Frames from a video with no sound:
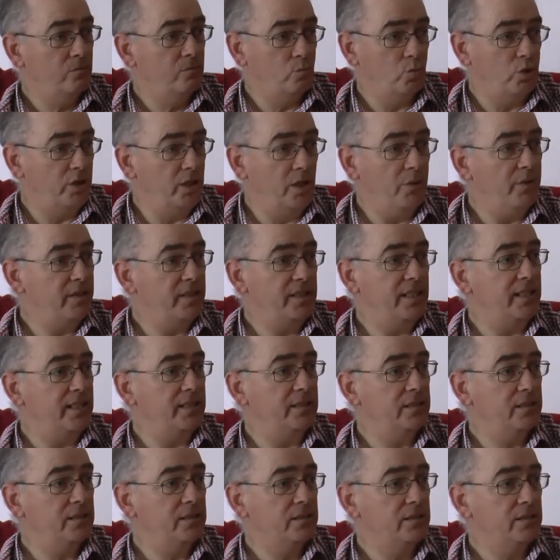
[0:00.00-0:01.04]
we know it
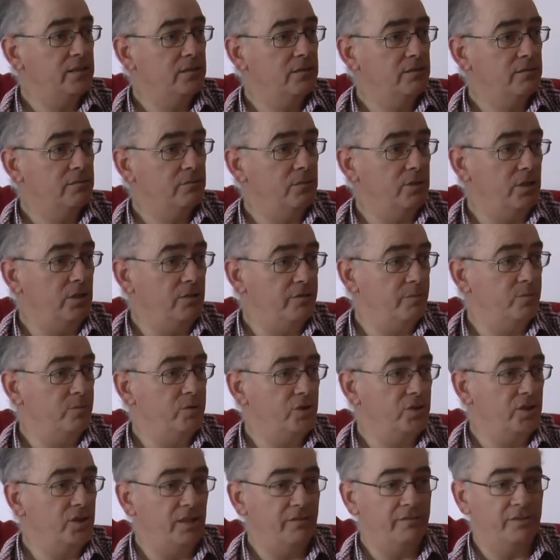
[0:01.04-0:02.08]
did. You know, from
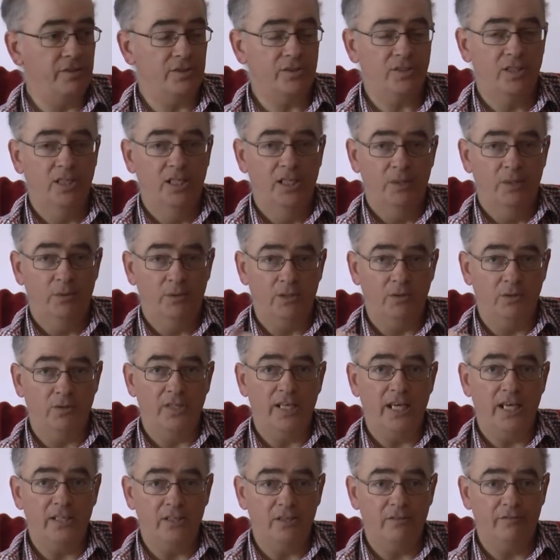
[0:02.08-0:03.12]
Josephus, you know, at
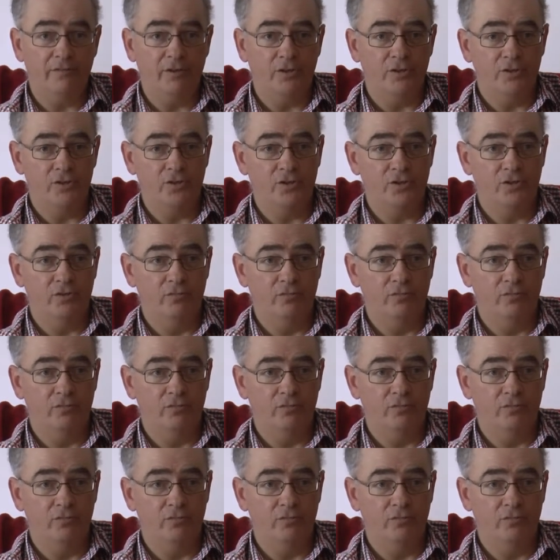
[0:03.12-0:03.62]
the end of the first